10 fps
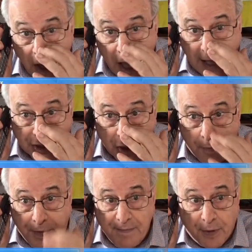And so
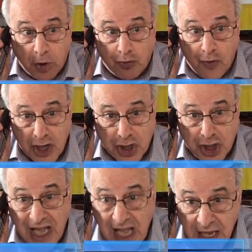people rush
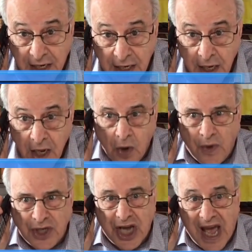in,
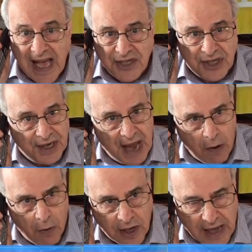which has in
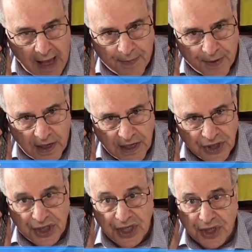our capitalist
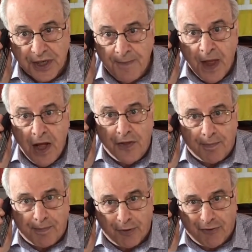system the
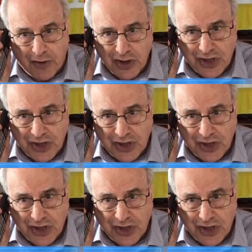perverse